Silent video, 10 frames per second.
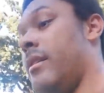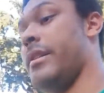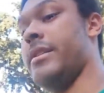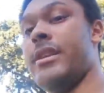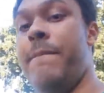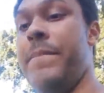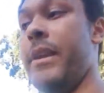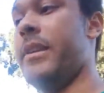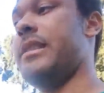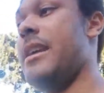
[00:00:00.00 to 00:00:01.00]
Because
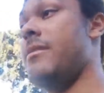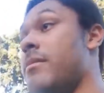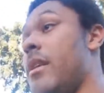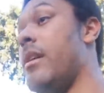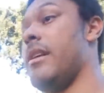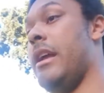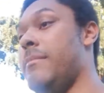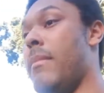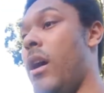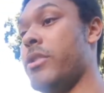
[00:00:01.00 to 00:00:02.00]
in
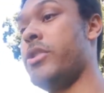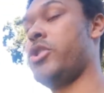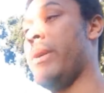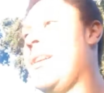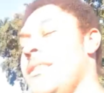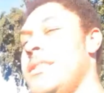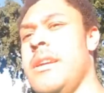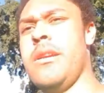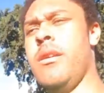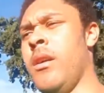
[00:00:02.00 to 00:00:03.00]
March
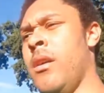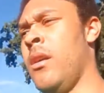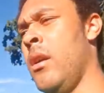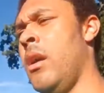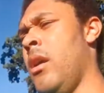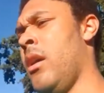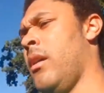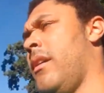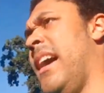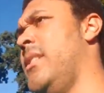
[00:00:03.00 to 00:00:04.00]
2019,
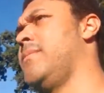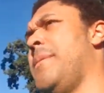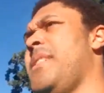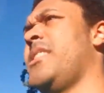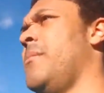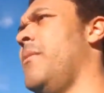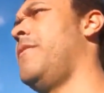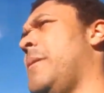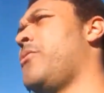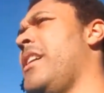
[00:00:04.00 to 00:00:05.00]
and maybe some
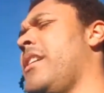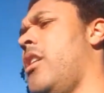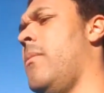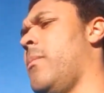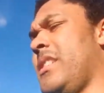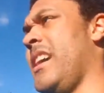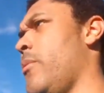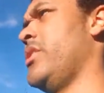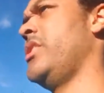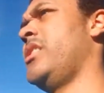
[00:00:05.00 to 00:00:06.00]
February, I can't remember
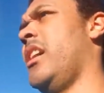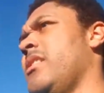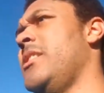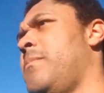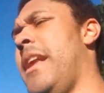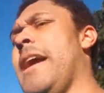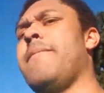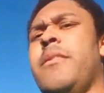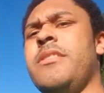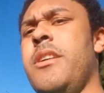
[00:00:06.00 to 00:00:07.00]
exactly when she started, but
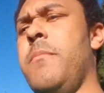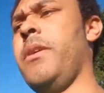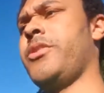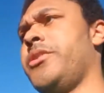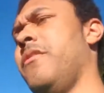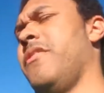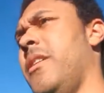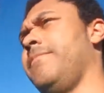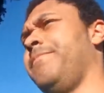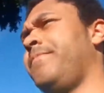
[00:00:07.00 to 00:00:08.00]
AFMAL did a bunch of
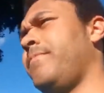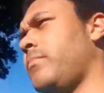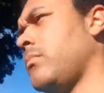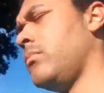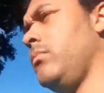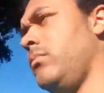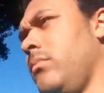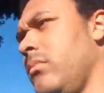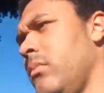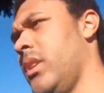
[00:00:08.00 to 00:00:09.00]

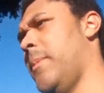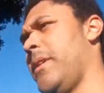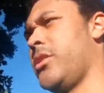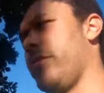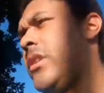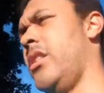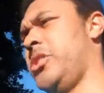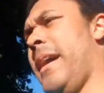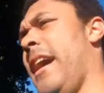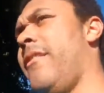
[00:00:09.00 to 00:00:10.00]

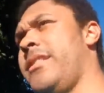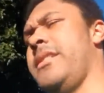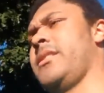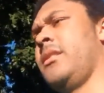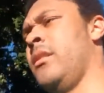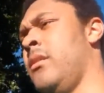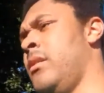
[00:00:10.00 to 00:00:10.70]
gacha parodies.